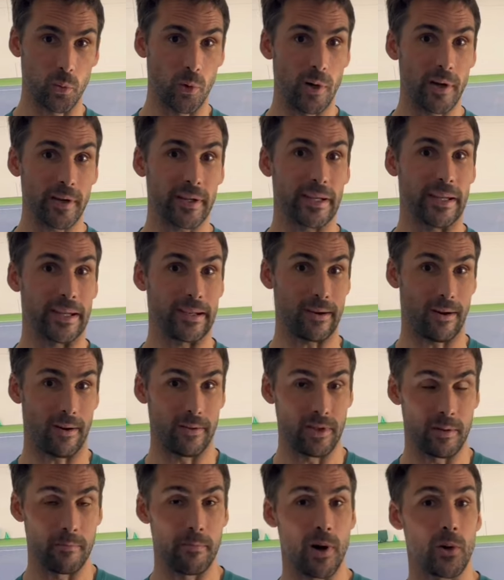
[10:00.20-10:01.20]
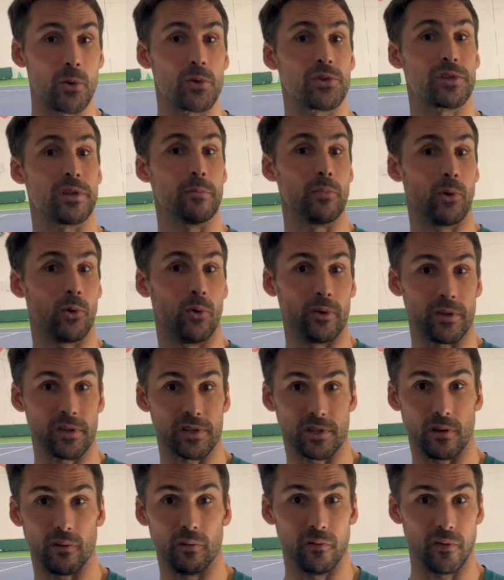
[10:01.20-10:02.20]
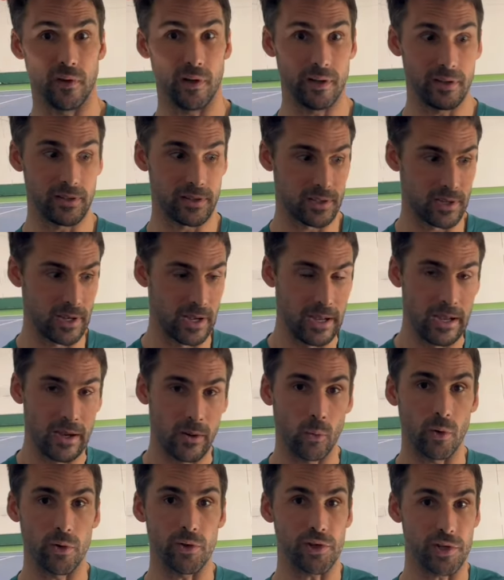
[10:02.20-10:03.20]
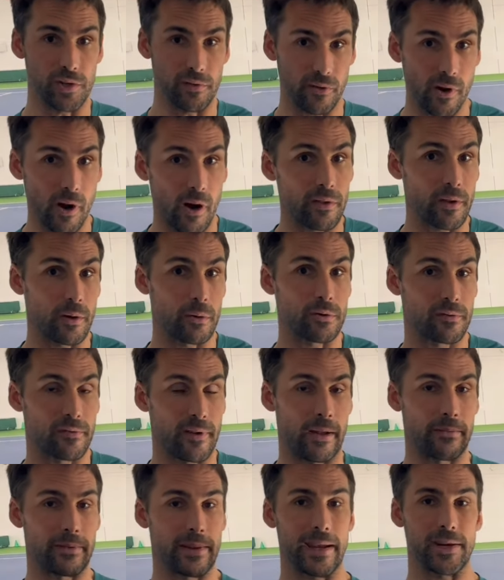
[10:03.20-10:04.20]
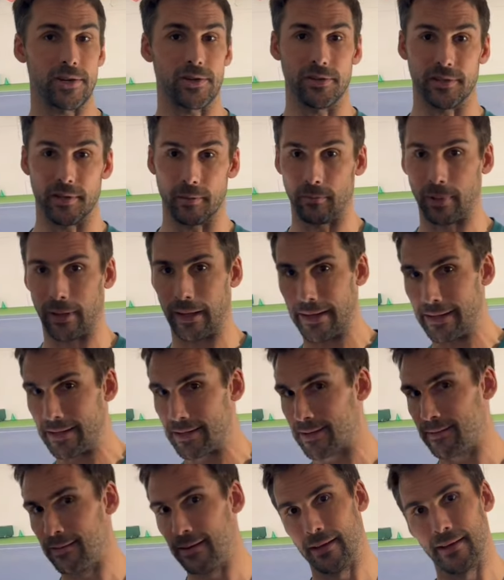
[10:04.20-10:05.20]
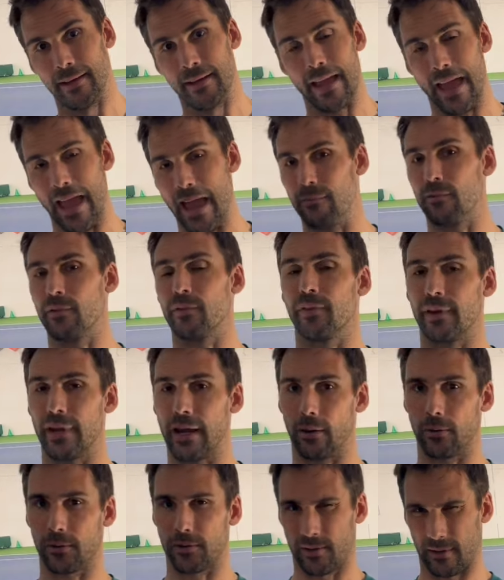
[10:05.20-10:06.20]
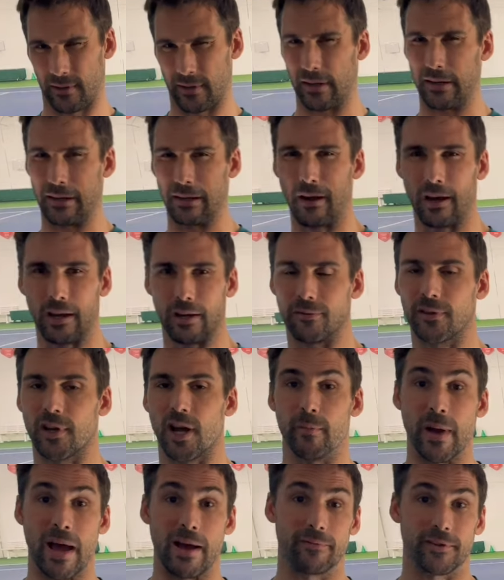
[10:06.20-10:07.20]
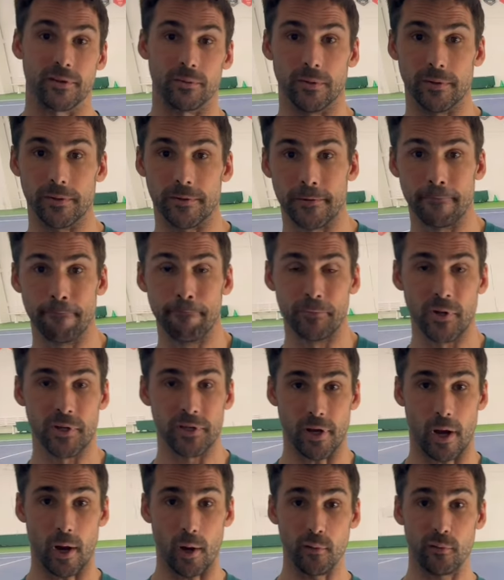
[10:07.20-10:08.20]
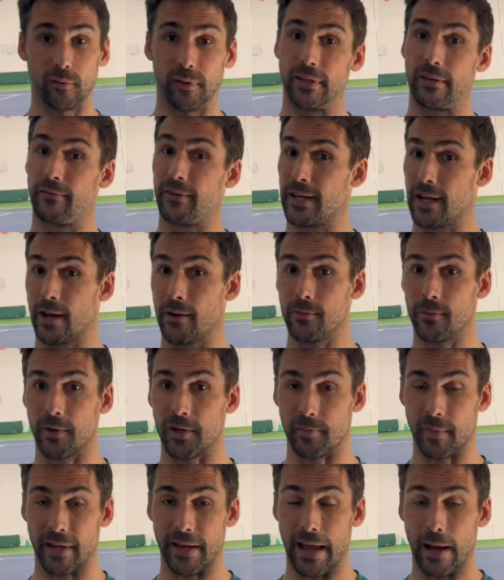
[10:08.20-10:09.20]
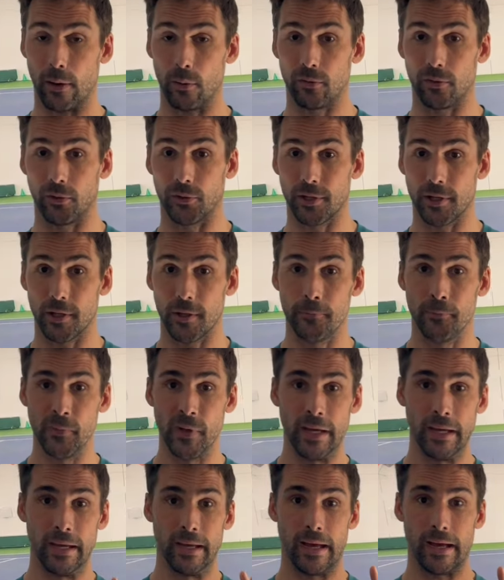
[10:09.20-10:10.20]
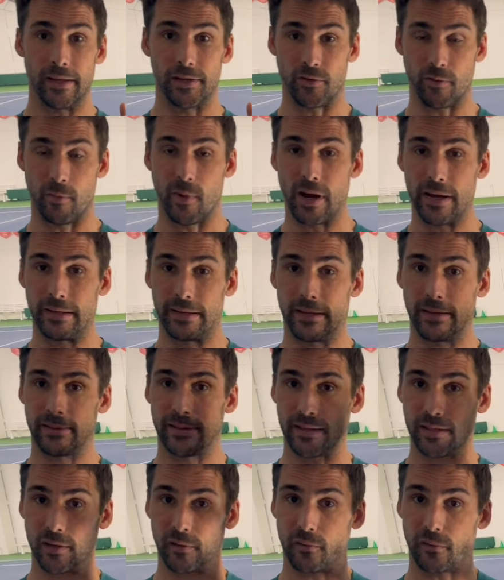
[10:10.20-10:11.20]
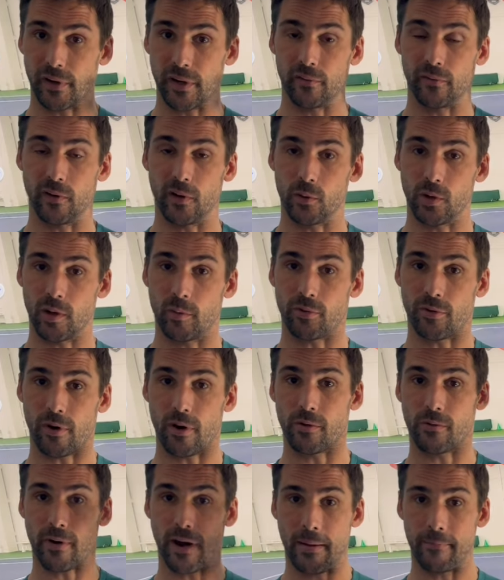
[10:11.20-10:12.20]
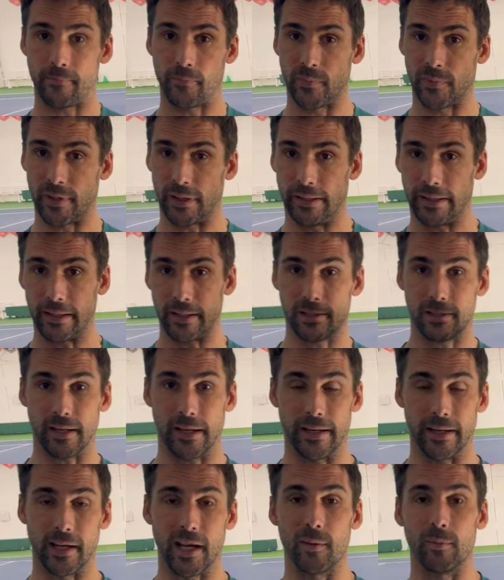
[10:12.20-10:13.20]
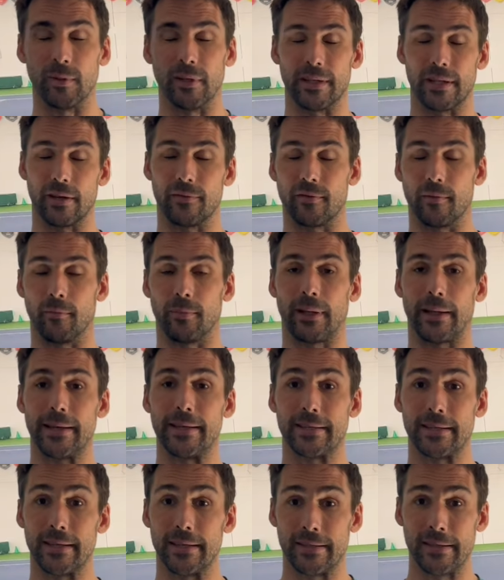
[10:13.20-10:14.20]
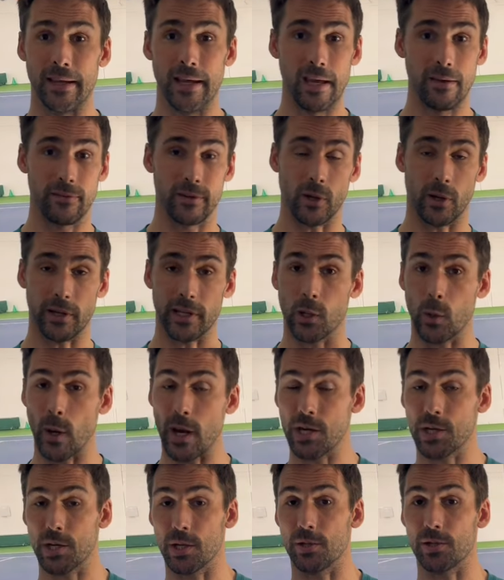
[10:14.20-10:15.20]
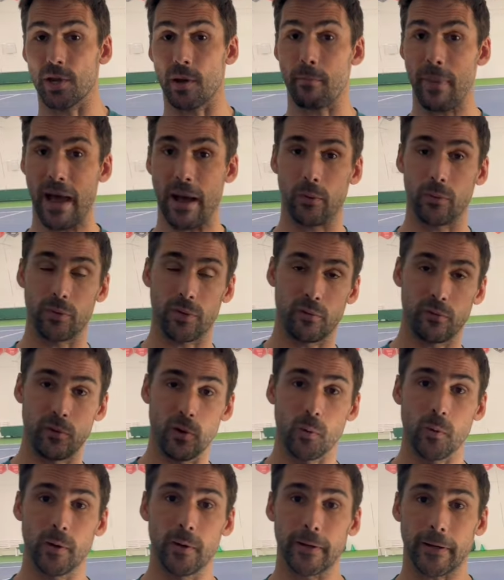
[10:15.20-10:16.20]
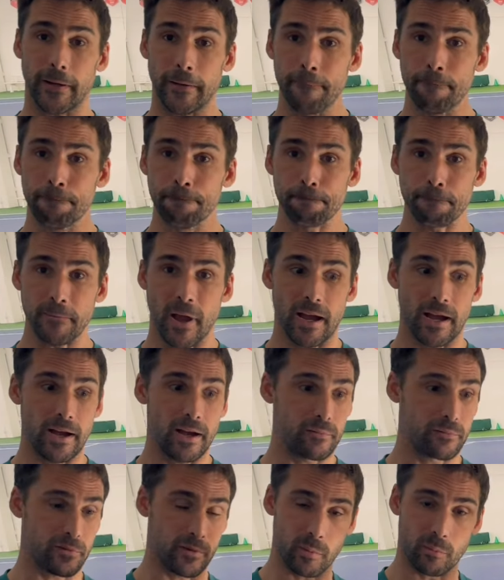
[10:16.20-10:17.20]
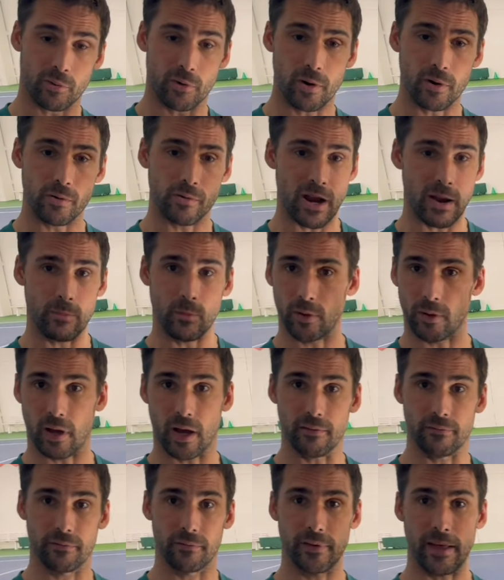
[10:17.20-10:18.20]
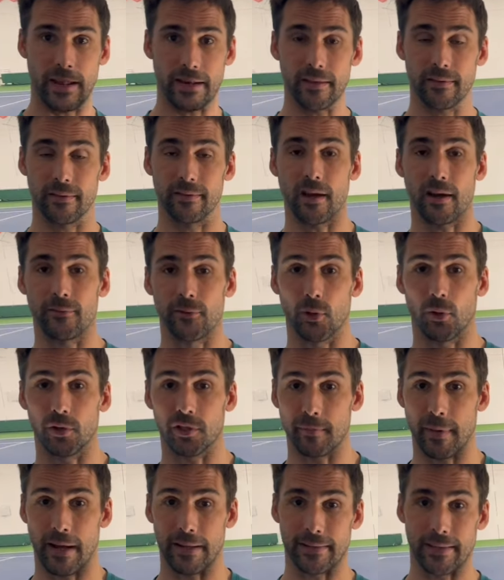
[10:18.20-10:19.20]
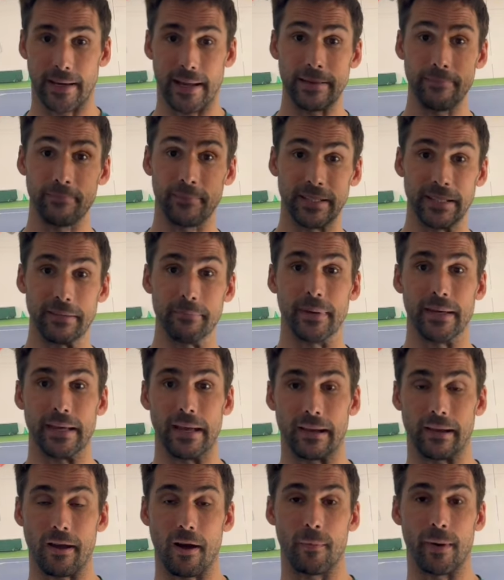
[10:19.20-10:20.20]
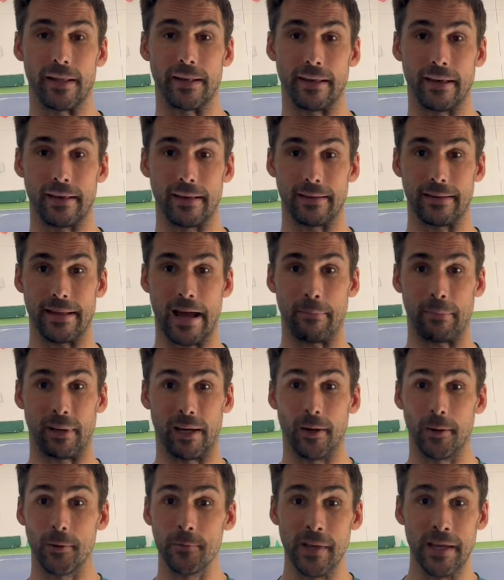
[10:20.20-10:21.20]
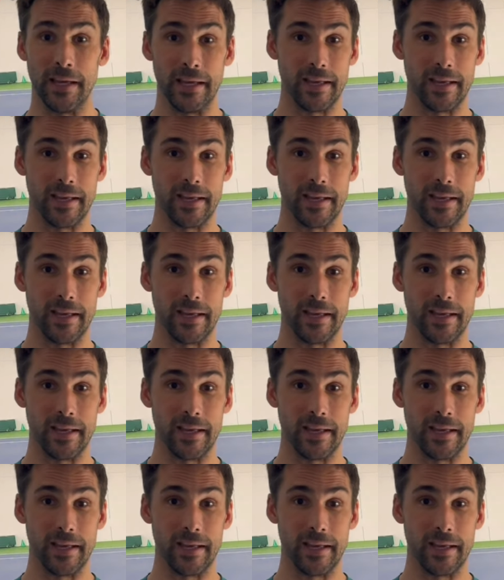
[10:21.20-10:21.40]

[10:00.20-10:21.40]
working on the most important stuff first. Once you've got those foundations in place, everything else can kind of come afterwards. So hopefully the video has been helpful to you. As a reminder, there's the free footwork program. The link's in a couple of different places. If you've got any questions about the footwork from the program or that I've anything that I've talked about today, leave me a comment down below.